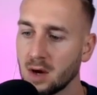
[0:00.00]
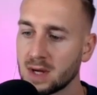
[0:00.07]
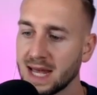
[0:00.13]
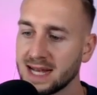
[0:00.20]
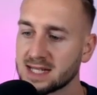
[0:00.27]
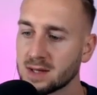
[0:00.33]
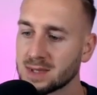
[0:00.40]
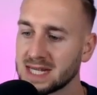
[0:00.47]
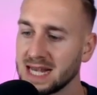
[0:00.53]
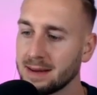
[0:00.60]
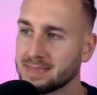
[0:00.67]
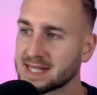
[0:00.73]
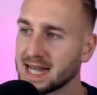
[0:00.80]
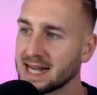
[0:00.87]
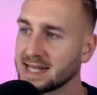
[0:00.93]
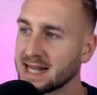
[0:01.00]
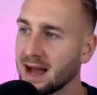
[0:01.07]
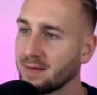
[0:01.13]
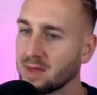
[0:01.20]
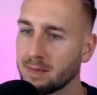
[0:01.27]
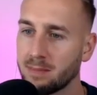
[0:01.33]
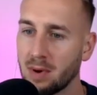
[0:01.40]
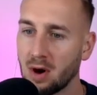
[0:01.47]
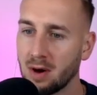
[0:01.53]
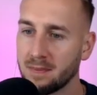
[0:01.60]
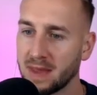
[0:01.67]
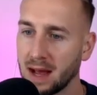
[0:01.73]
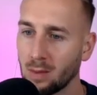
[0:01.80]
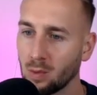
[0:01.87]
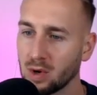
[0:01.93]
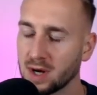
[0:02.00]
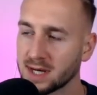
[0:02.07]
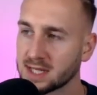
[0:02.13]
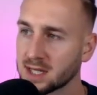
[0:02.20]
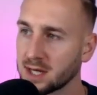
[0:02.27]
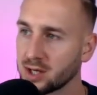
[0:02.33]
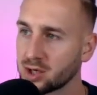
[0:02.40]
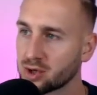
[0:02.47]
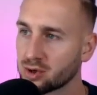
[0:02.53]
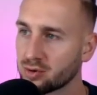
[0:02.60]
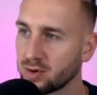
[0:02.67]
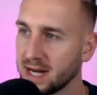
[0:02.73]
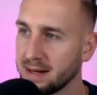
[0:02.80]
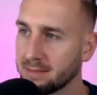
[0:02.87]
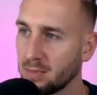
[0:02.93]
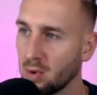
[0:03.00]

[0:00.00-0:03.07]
Okay, so tip sent down the bottom. That worked a treat.